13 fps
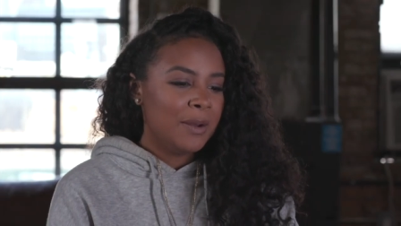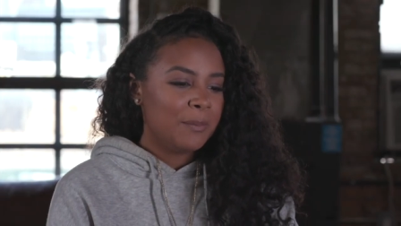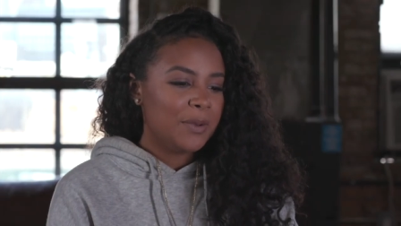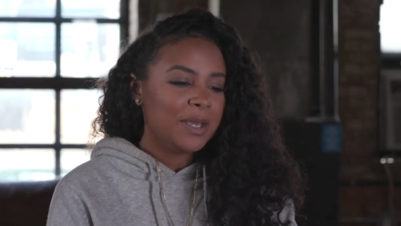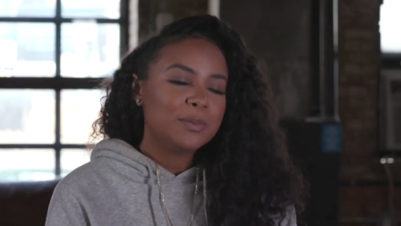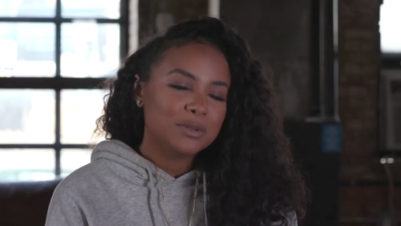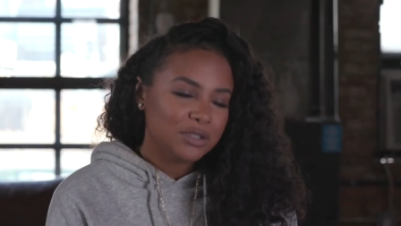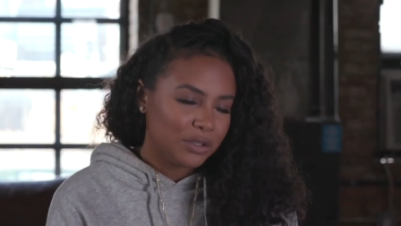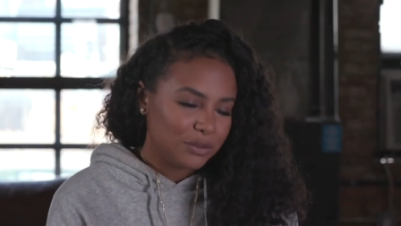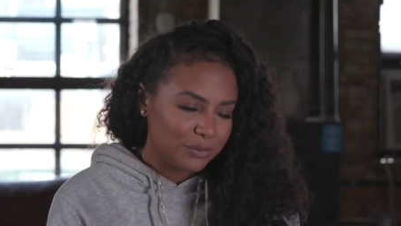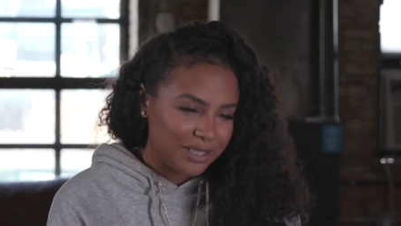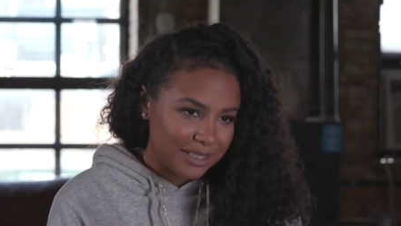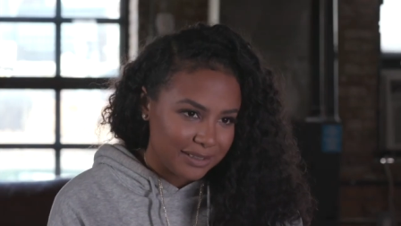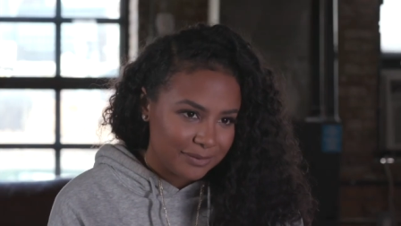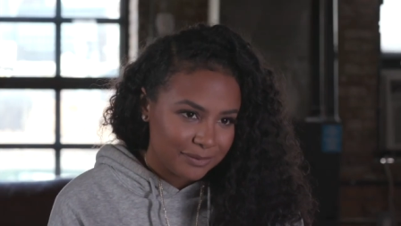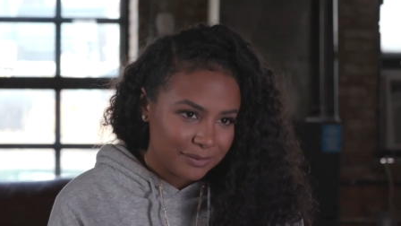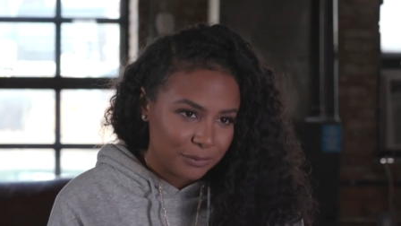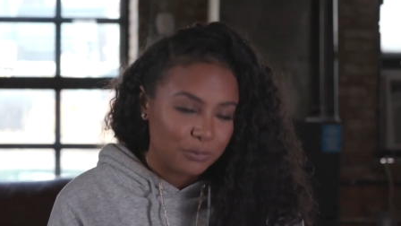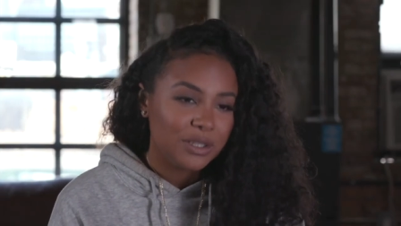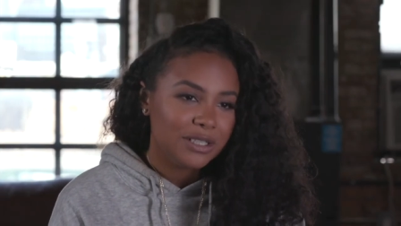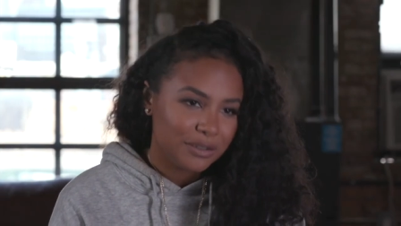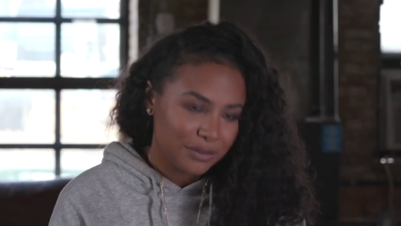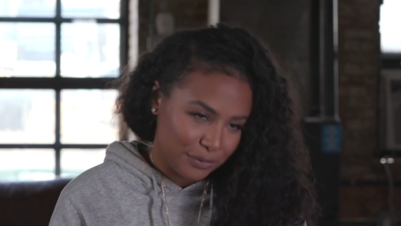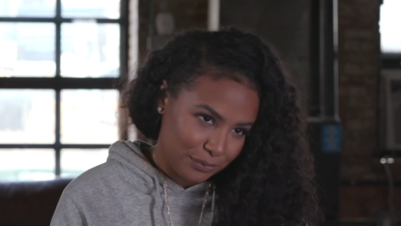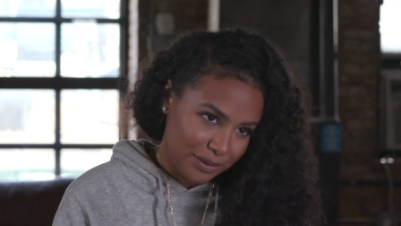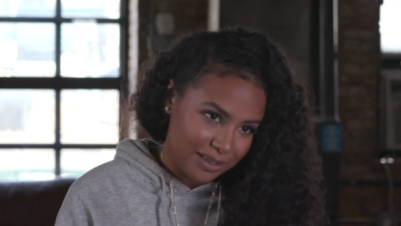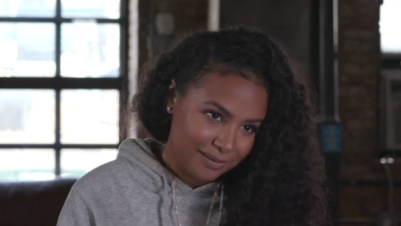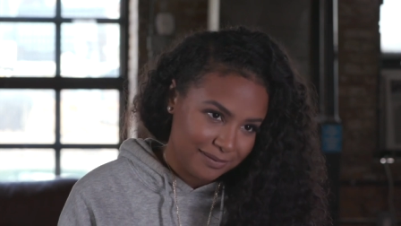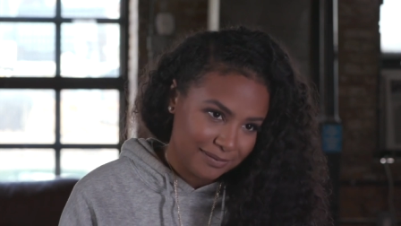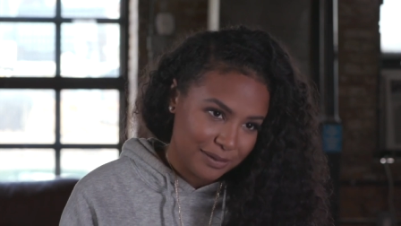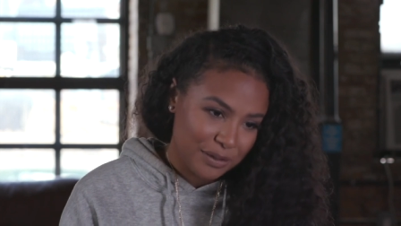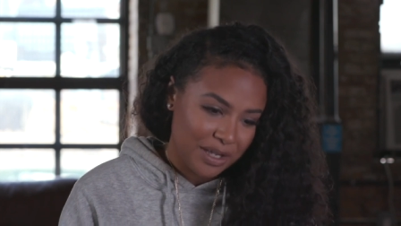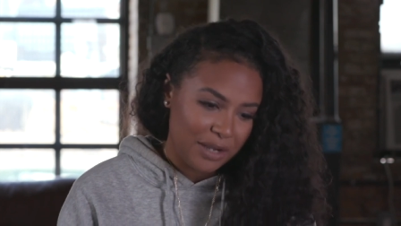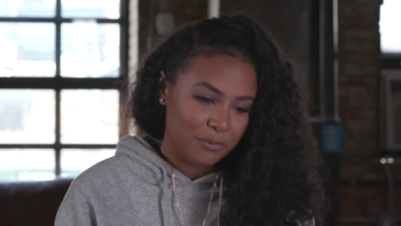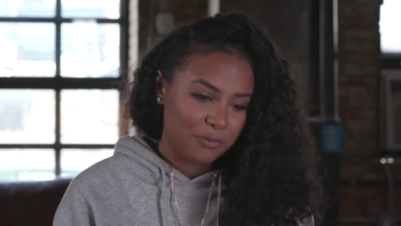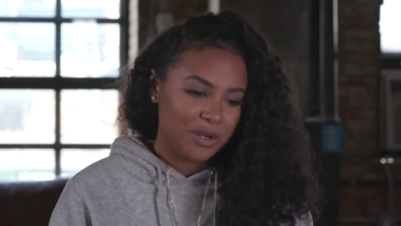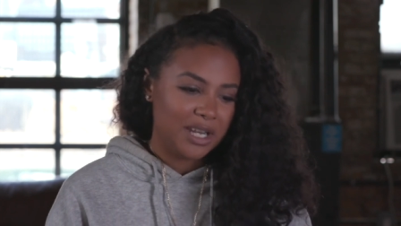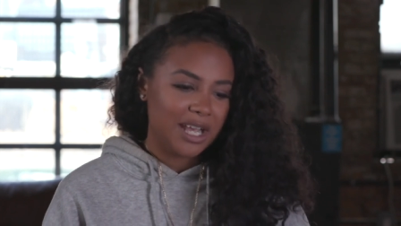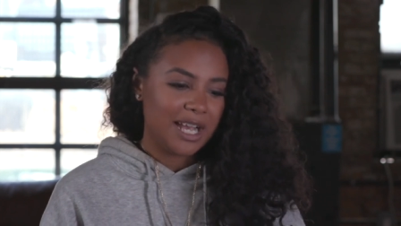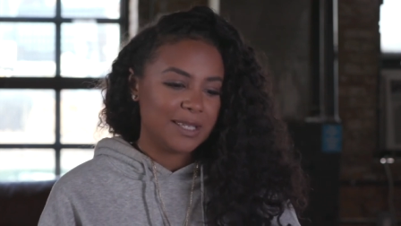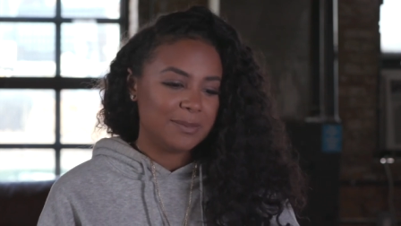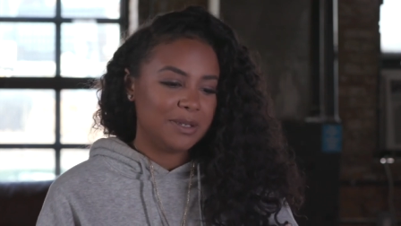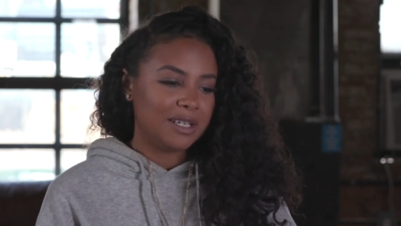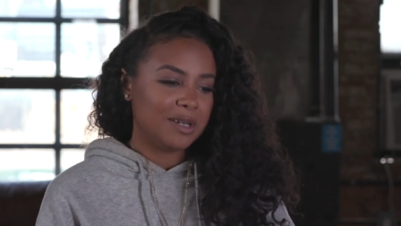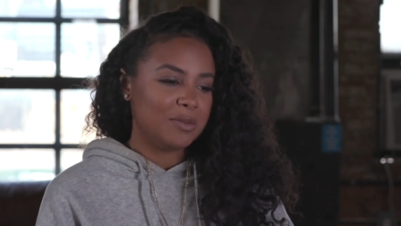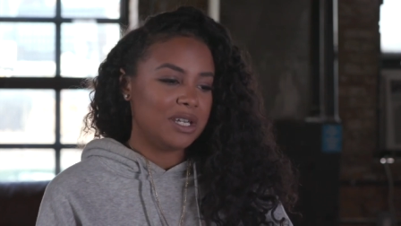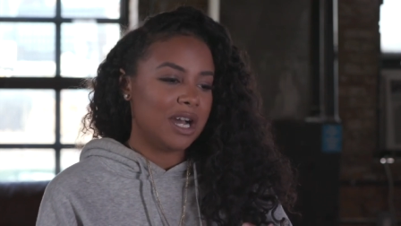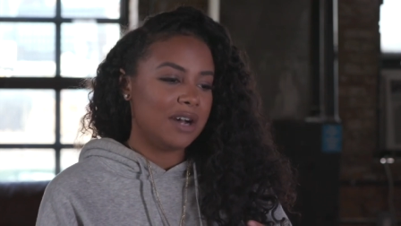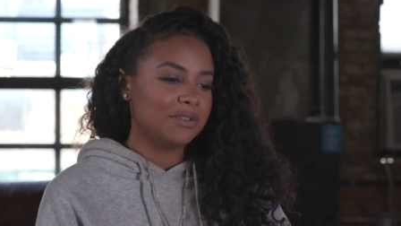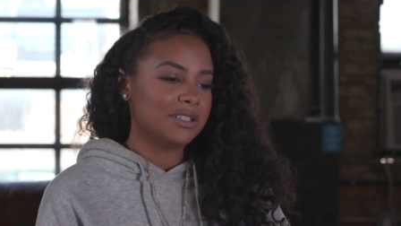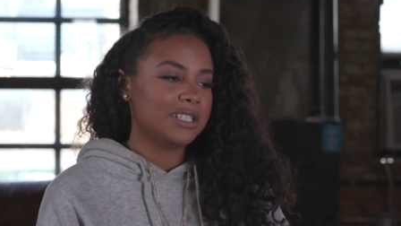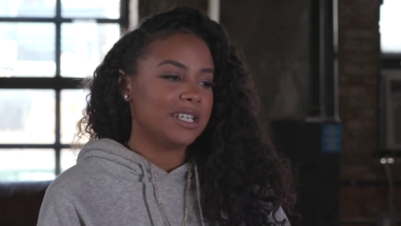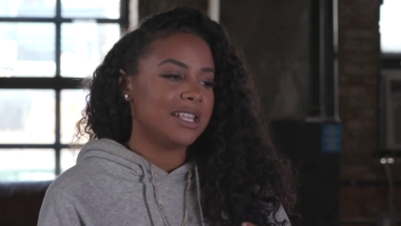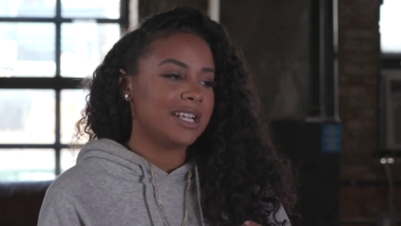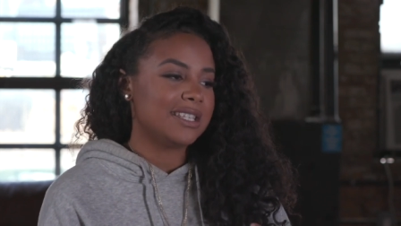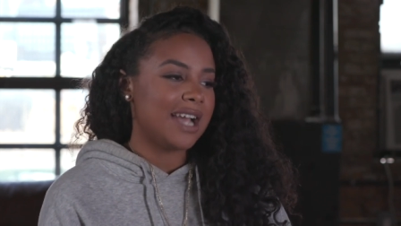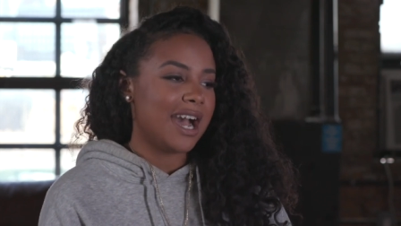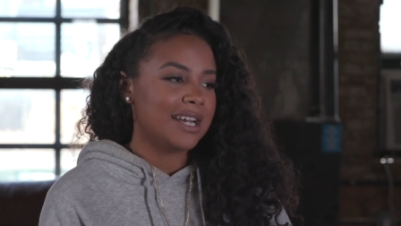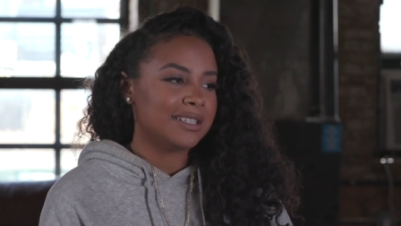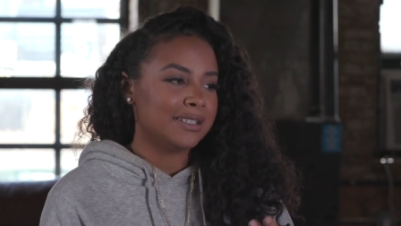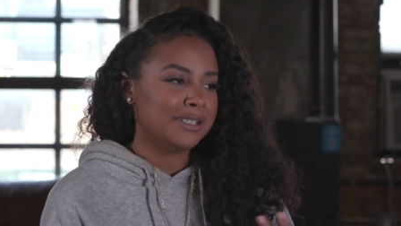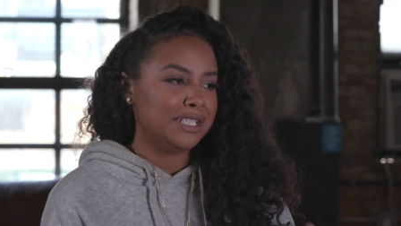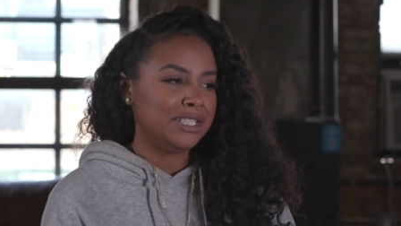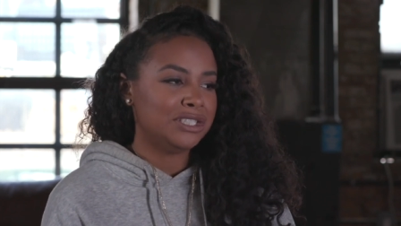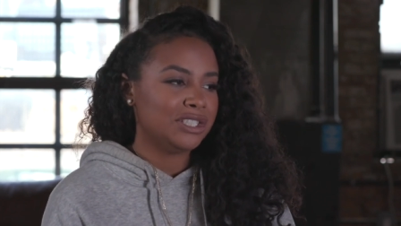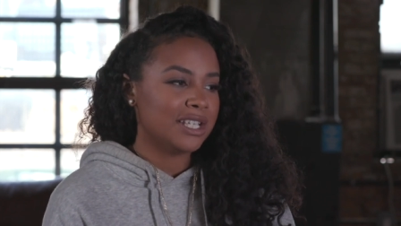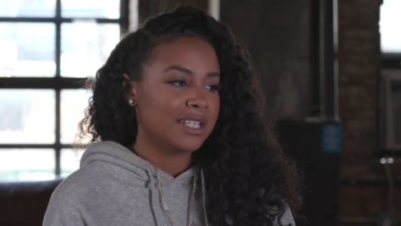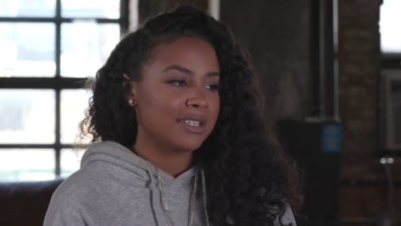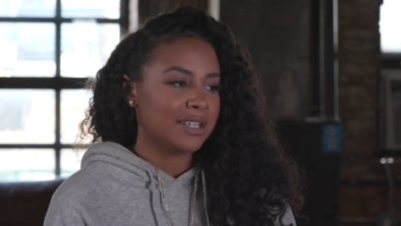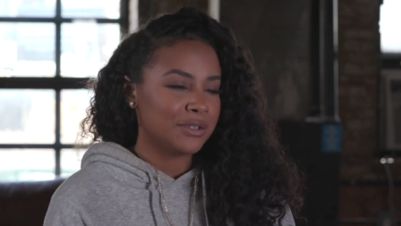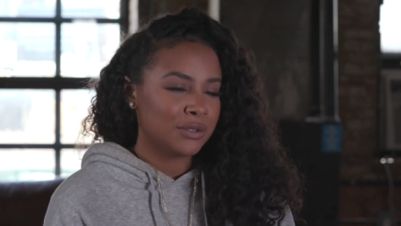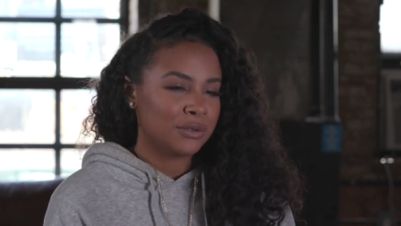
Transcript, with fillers: People don't read. Readers read, okay? Reading has become a novelty that's as niche as like